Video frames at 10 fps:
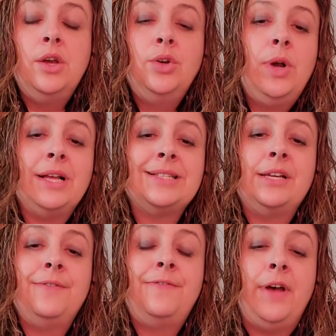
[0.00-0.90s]
who has
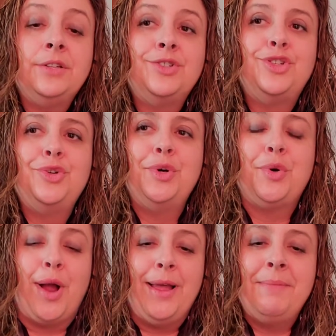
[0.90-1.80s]
confessed to a
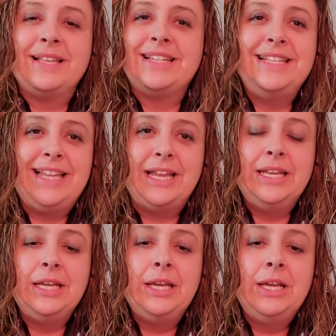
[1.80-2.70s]
crime, as I
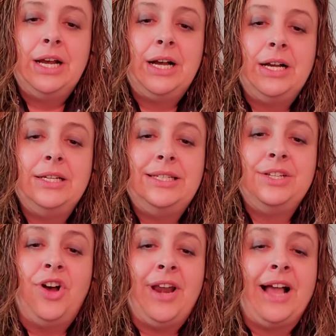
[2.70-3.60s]
said, did
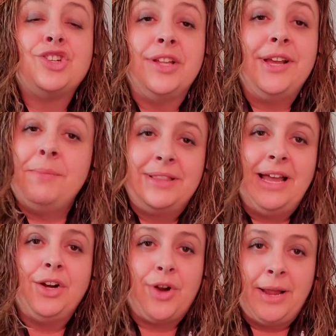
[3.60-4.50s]
not actually commit
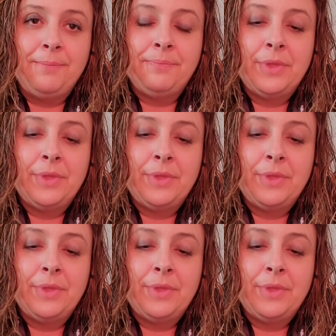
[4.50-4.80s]
that crime.